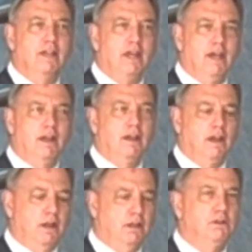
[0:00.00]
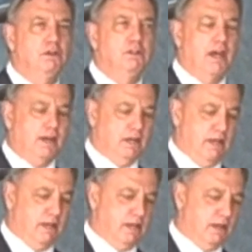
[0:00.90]
in Canada and do that
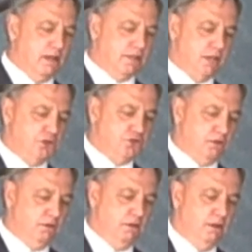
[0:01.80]
Canadianization.